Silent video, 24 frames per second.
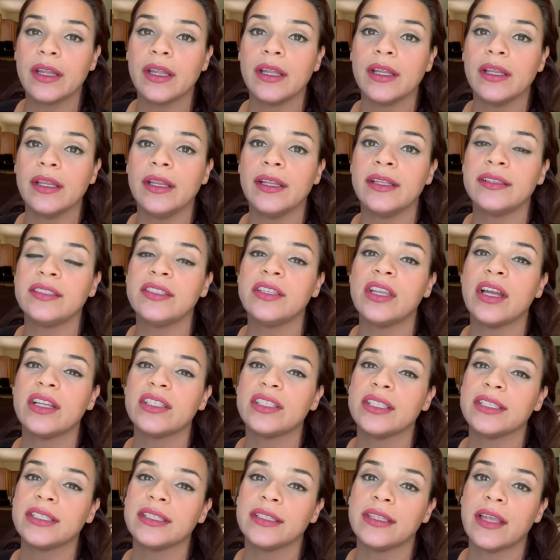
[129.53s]
It's not
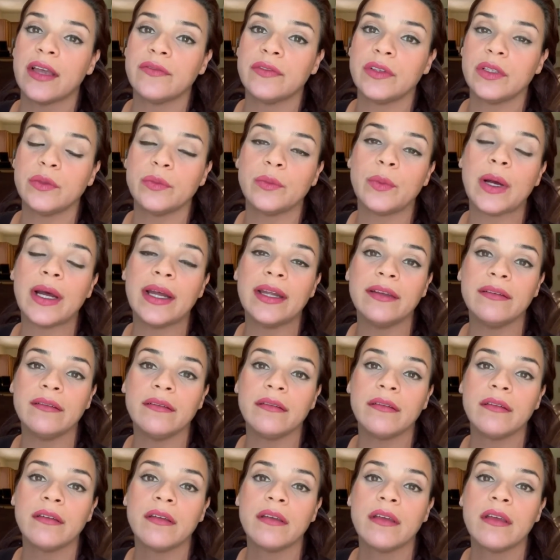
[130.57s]
just level
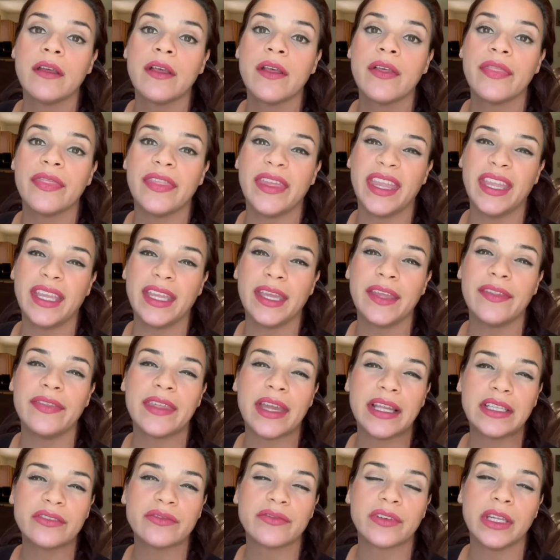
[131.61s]
1 thinking
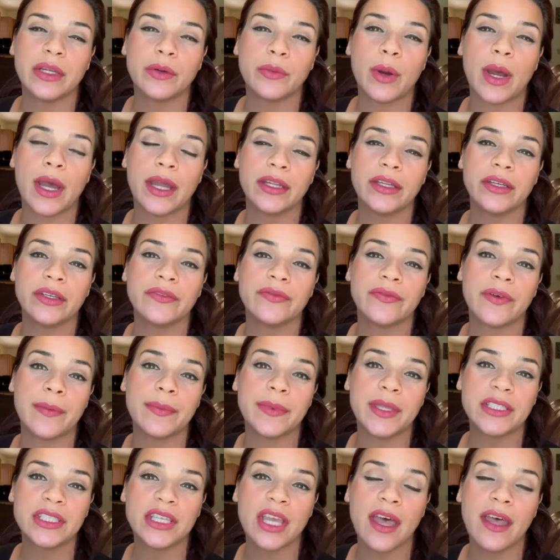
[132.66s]
that's required from
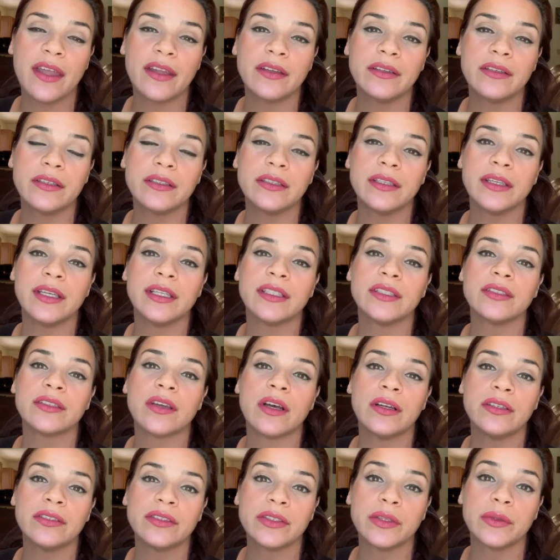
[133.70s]
the child, it's
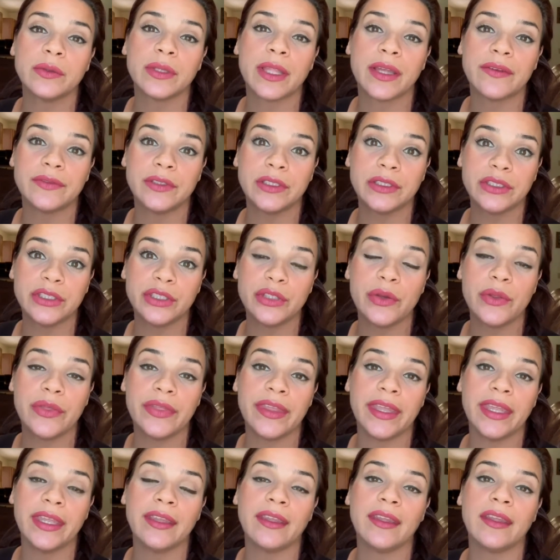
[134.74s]
also level 2
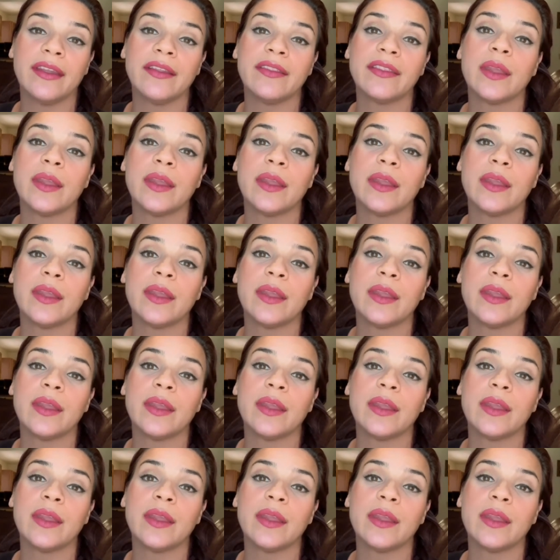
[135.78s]
thinking.